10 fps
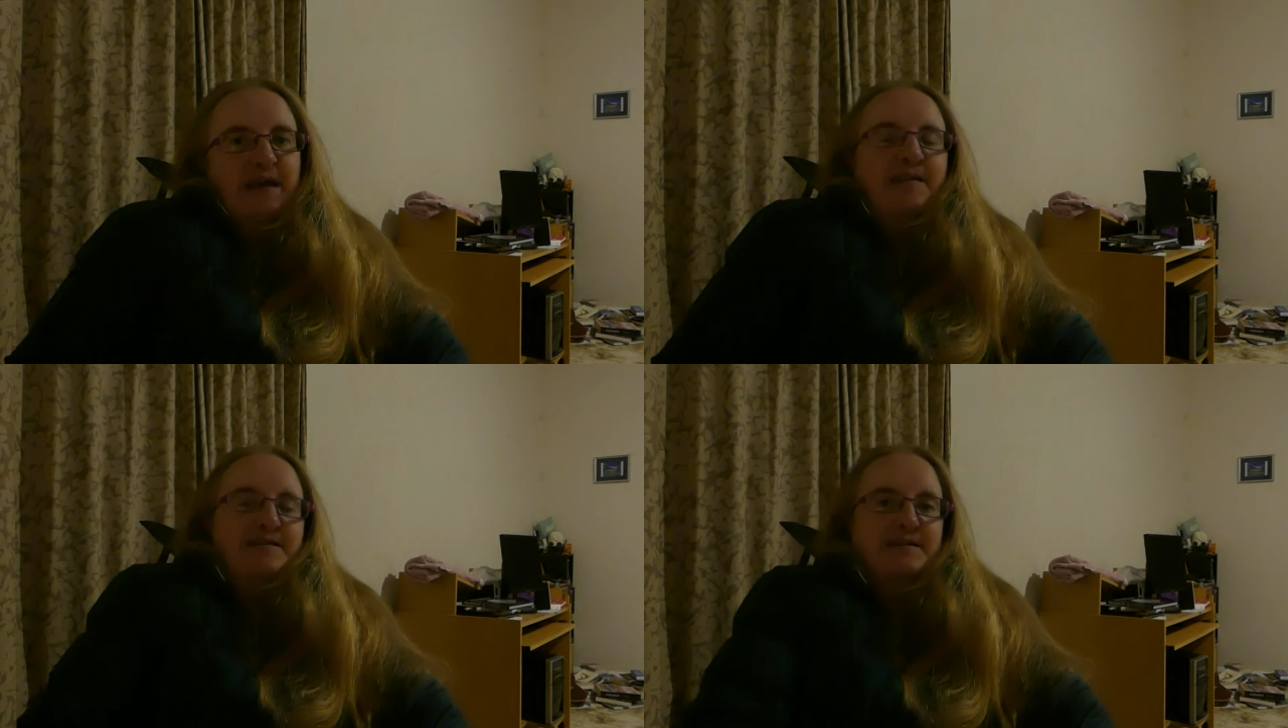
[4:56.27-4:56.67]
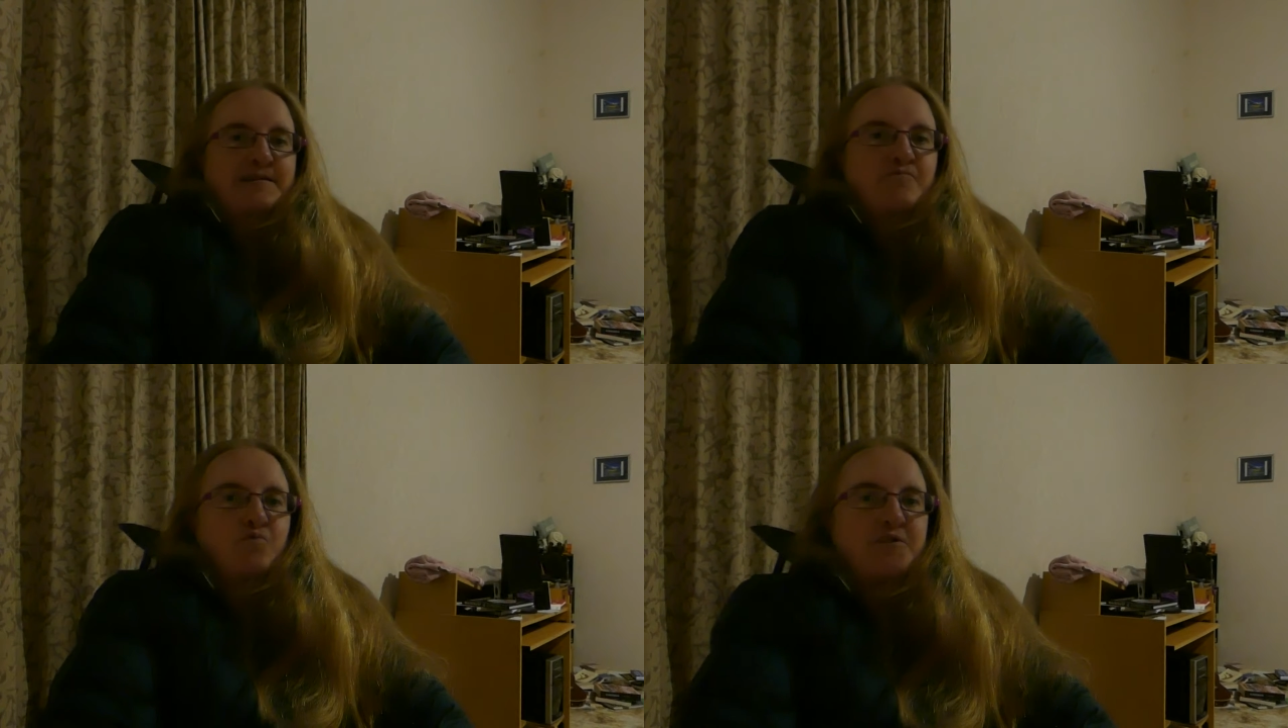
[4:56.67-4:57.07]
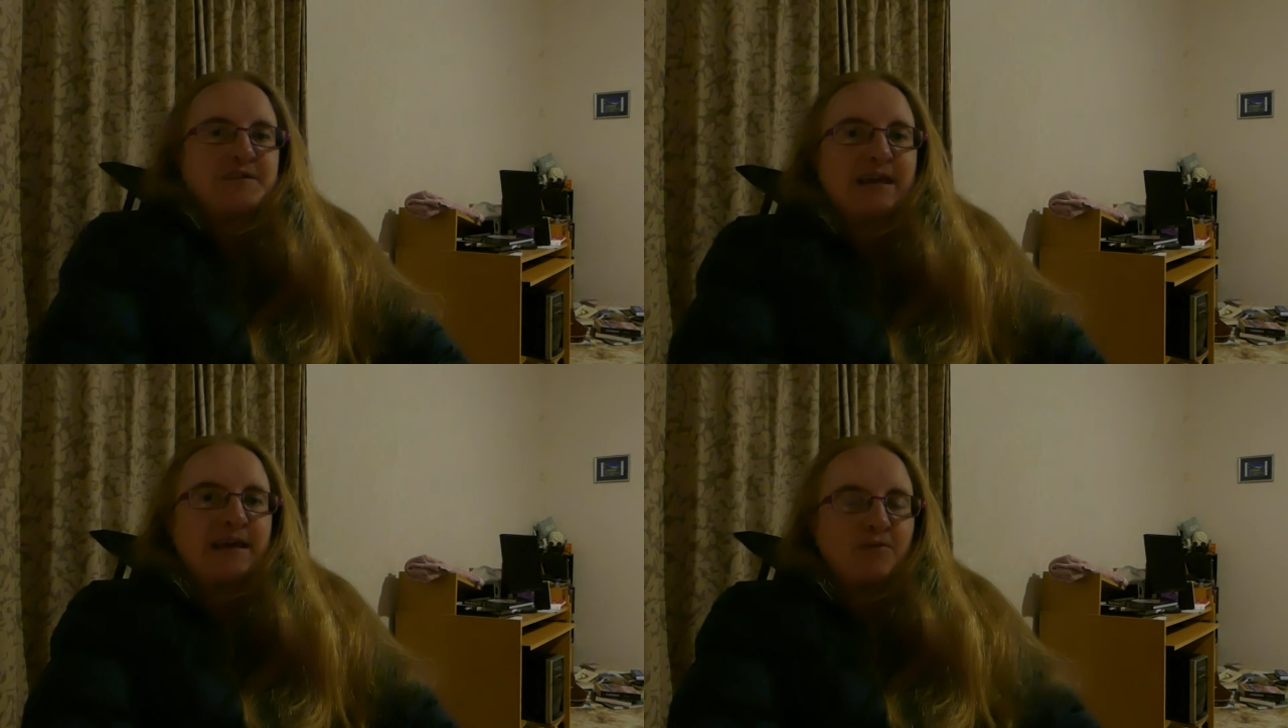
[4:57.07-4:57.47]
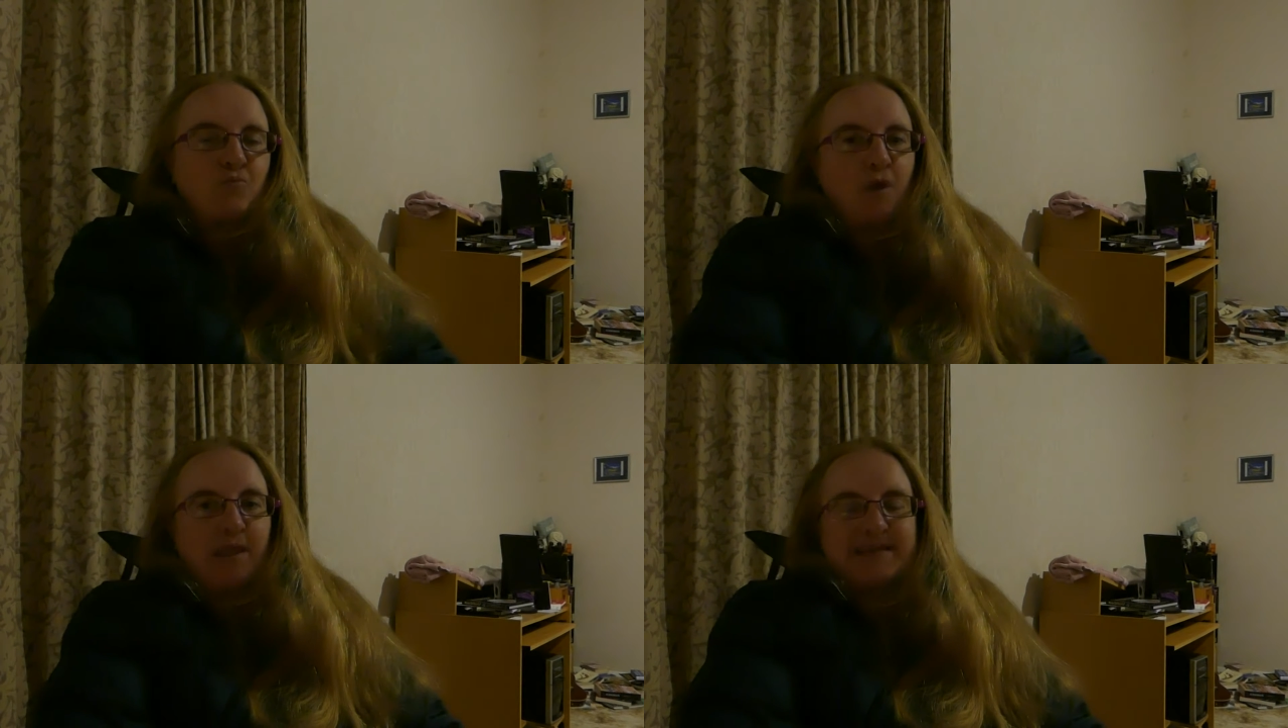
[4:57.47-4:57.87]
as it would say
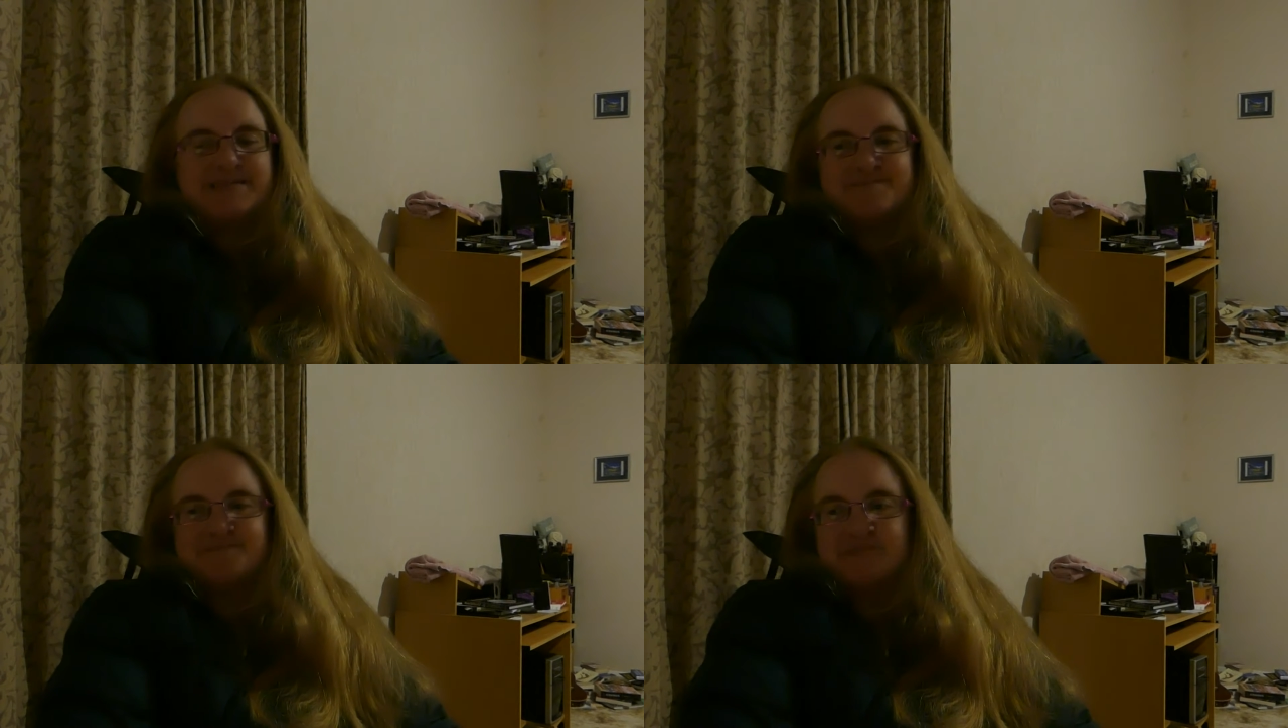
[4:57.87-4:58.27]
in Wally?